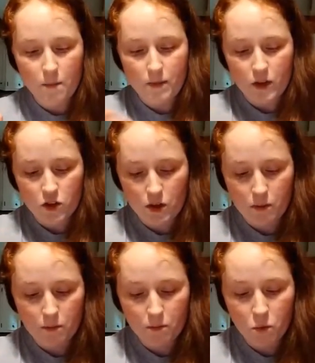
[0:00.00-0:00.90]
There's
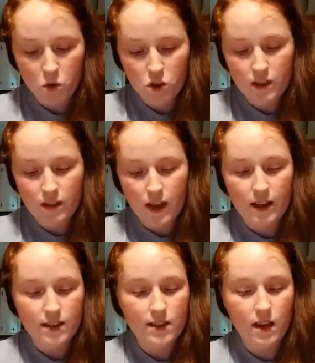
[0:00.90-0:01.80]
a portion
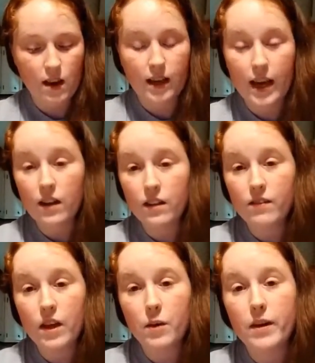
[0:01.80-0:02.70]
that's kennel
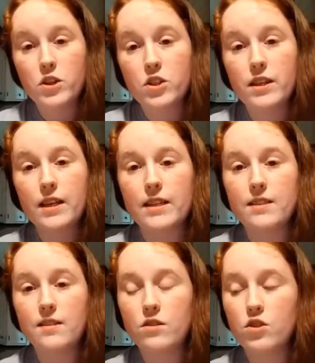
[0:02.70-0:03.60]
evaluation. It
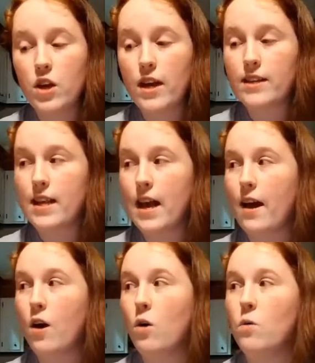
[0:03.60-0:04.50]
checks
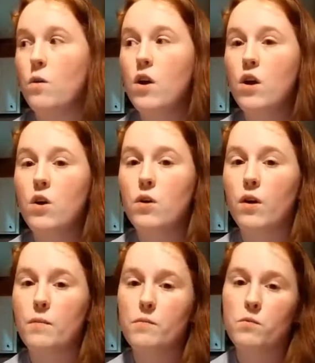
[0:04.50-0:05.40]
how
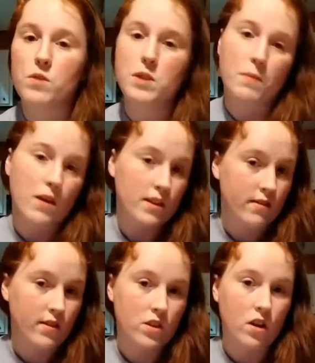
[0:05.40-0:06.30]

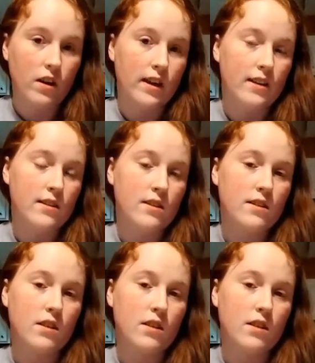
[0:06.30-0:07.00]
responsive the dog is.